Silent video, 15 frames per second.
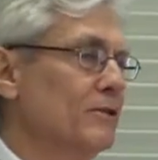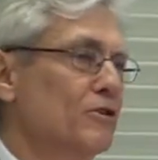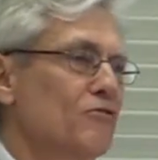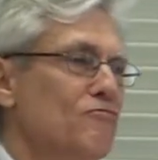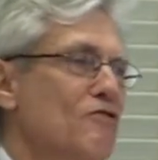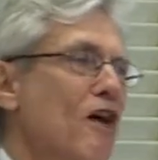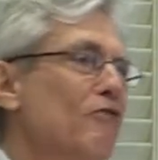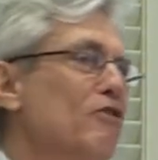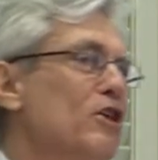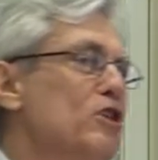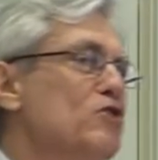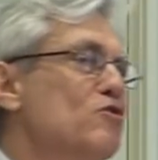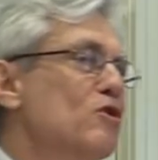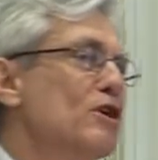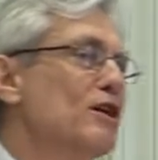There's nothing
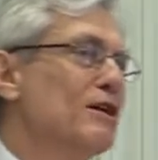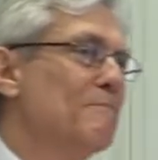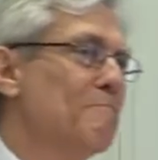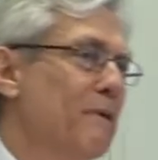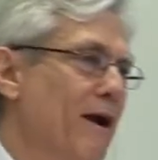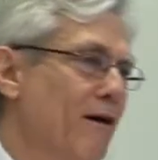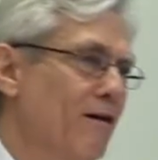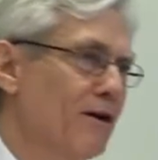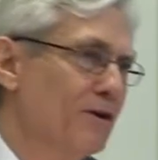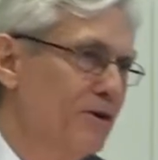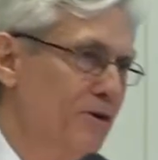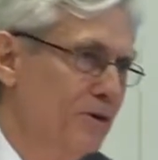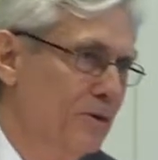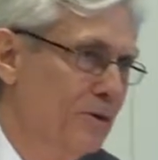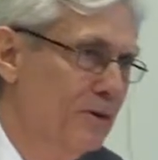you can compare it
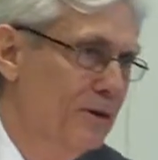to.